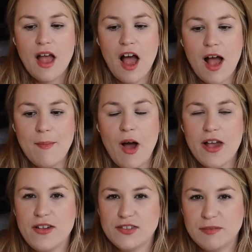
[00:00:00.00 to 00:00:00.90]
um, i
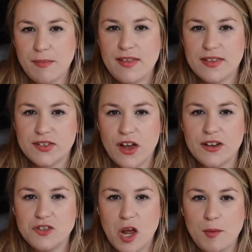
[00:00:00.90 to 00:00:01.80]
used to make this
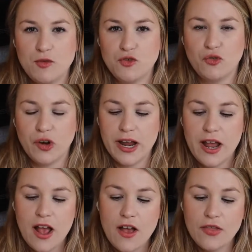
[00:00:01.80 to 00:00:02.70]
certain type of jewelry
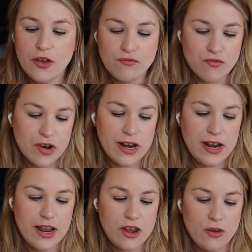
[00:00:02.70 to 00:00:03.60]
that
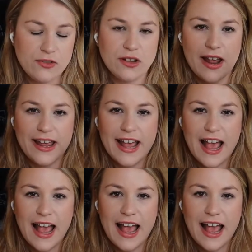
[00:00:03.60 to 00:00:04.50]
really used to like
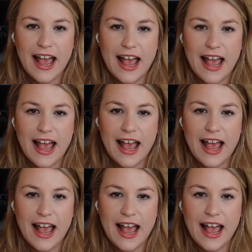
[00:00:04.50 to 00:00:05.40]
callus the tips
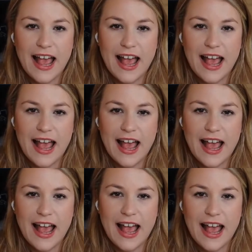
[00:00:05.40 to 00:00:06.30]
of my fingers
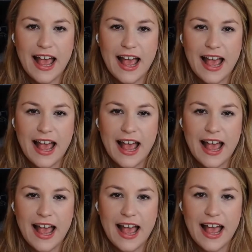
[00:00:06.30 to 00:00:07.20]
and i just they were
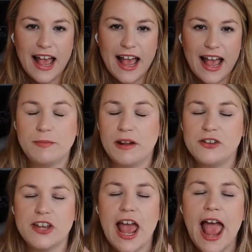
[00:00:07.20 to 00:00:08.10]
getting orders but i
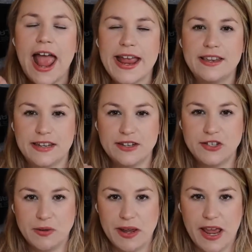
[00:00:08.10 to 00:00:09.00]
just hated
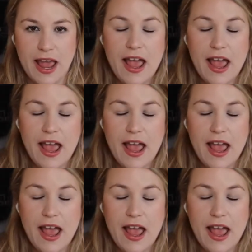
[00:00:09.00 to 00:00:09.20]
doing it